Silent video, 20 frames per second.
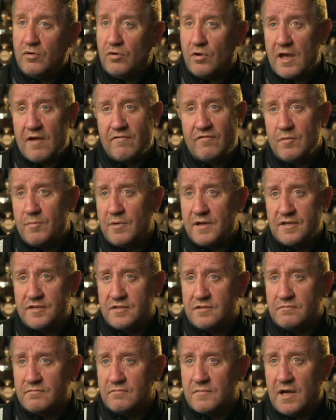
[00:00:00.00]

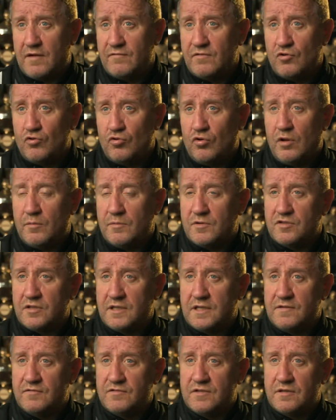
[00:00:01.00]
everybody's having to roll up their
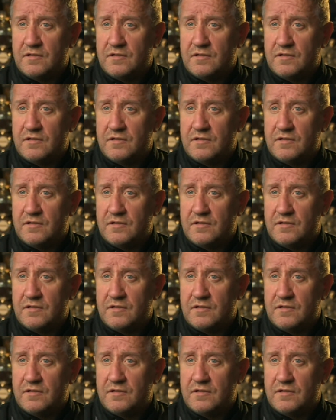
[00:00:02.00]
sleeves